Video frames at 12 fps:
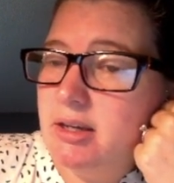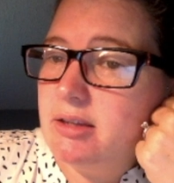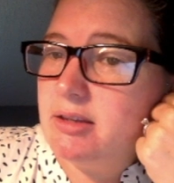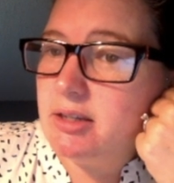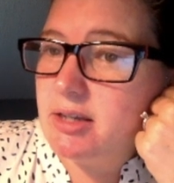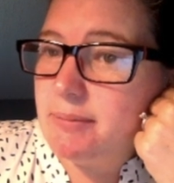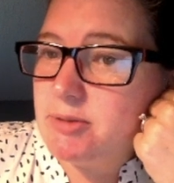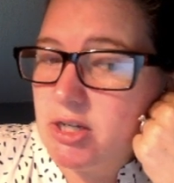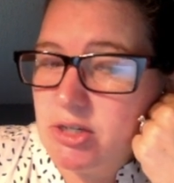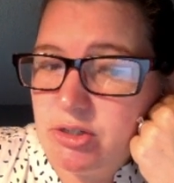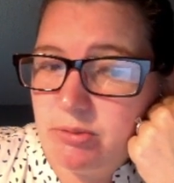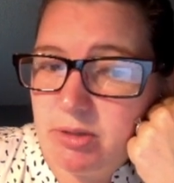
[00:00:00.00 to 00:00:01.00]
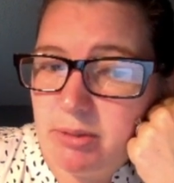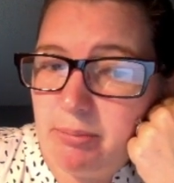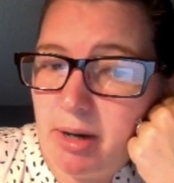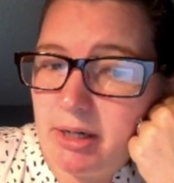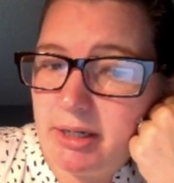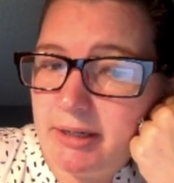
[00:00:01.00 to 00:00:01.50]
They kept changing with the
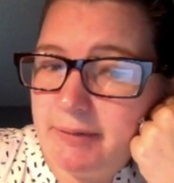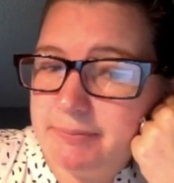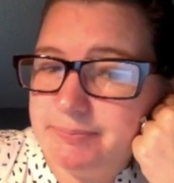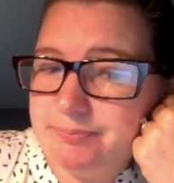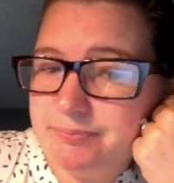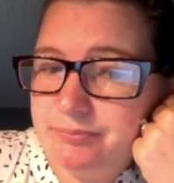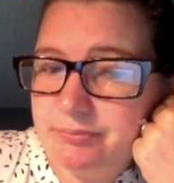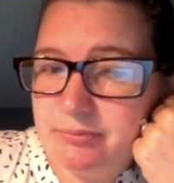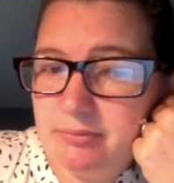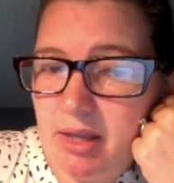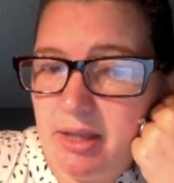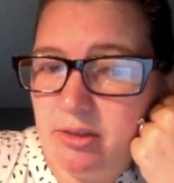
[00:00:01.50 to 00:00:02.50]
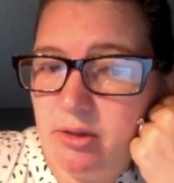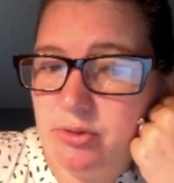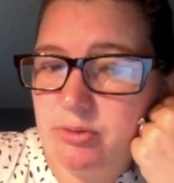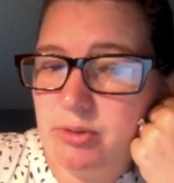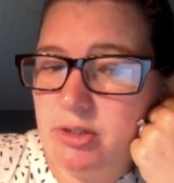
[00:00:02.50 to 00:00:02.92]
market, and loans were